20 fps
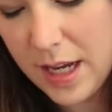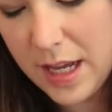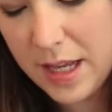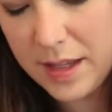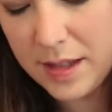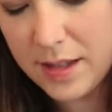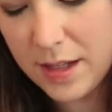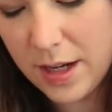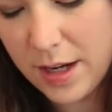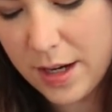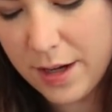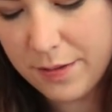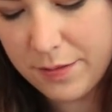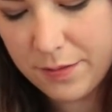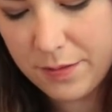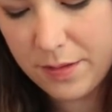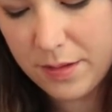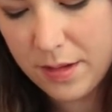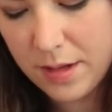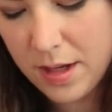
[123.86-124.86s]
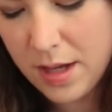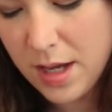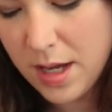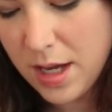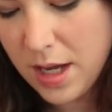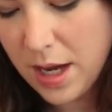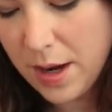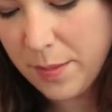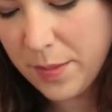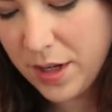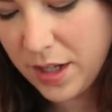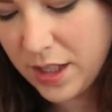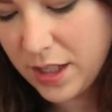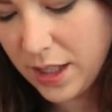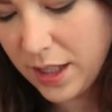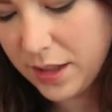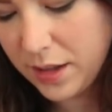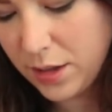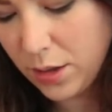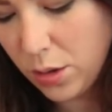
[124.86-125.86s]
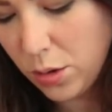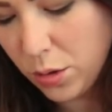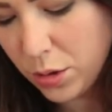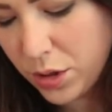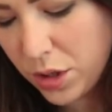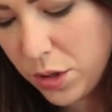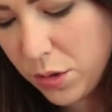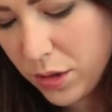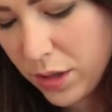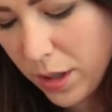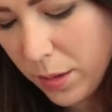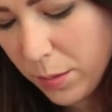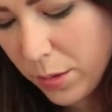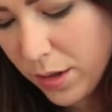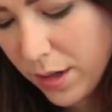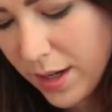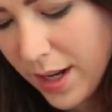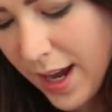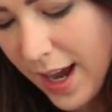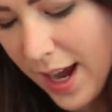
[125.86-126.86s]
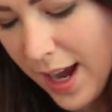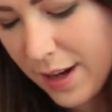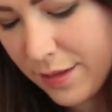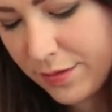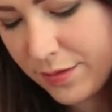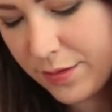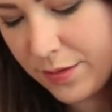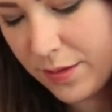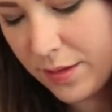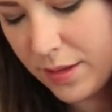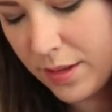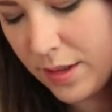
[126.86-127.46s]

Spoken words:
ends off. I'm going to cut the whole cucumber in half,